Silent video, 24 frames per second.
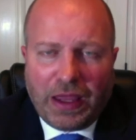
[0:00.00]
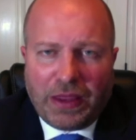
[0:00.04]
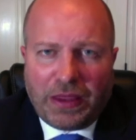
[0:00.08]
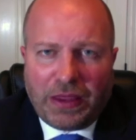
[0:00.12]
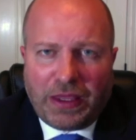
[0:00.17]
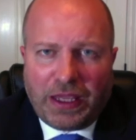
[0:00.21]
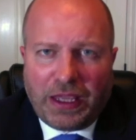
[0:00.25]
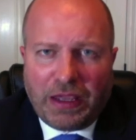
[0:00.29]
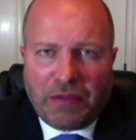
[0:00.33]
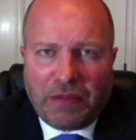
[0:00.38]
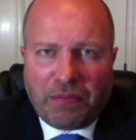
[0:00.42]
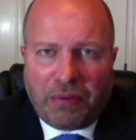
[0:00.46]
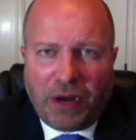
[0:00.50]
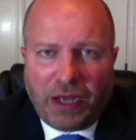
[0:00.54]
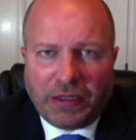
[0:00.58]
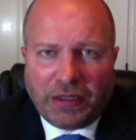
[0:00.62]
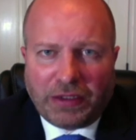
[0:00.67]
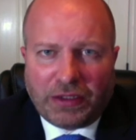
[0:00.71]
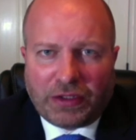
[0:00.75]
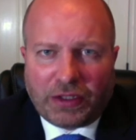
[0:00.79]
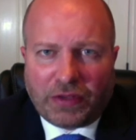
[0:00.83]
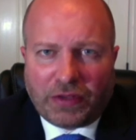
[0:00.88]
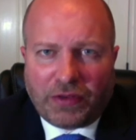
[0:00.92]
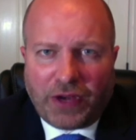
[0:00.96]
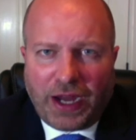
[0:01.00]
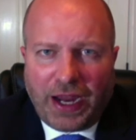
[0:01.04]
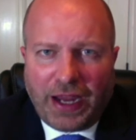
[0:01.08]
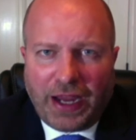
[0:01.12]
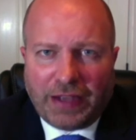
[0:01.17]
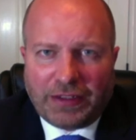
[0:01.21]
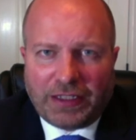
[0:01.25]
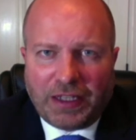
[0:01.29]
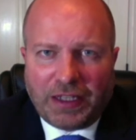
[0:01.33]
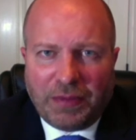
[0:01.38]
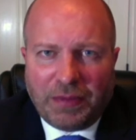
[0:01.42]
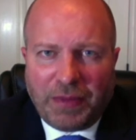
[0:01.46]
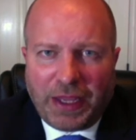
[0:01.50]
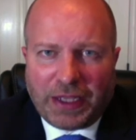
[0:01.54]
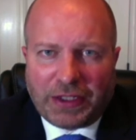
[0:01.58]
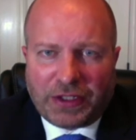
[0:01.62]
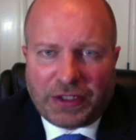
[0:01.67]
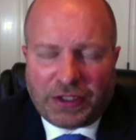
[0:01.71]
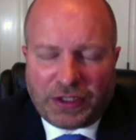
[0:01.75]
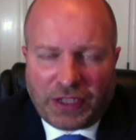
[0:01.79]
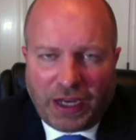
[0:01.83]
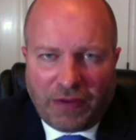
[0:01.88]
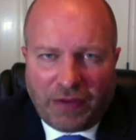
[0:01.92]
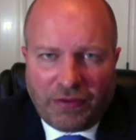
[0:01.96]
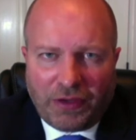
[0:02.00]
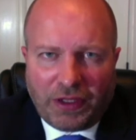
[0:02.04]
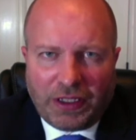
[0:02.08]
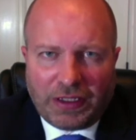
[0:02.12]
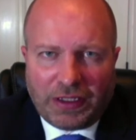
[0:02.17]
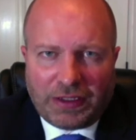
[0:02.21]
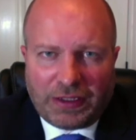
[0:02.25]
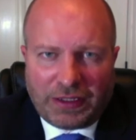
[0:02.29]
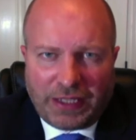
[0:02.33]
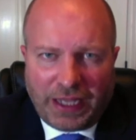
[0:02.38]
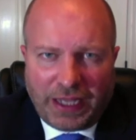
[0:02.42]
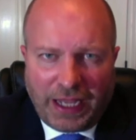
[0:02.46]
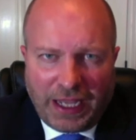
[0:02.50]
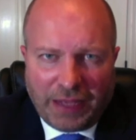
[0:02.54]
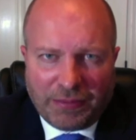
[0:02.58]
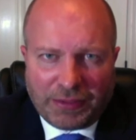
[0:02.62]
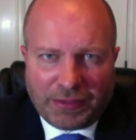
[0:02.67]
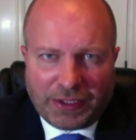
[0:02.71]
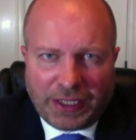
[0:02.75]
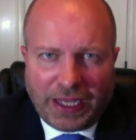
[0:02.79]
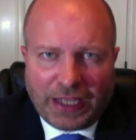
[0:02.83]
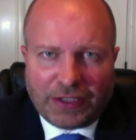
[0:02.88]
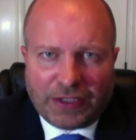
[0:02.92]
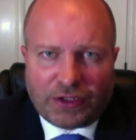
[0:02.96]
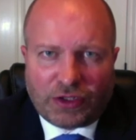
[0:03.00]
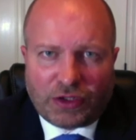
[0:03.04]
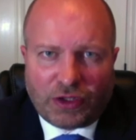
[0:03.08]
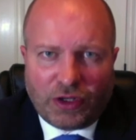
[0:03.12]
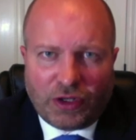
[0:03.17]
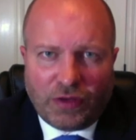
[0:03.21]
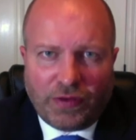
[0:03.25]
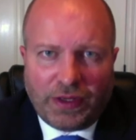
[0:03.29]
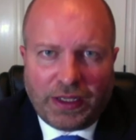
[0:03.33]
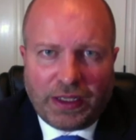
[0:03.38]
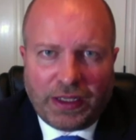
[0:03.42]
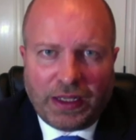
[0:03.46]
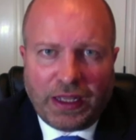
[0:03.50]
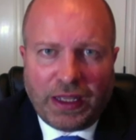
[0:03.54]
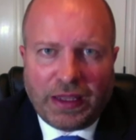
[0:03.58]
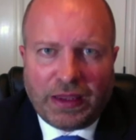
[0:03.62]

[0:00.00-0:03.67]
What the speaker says: The process server has to make several attempts at serving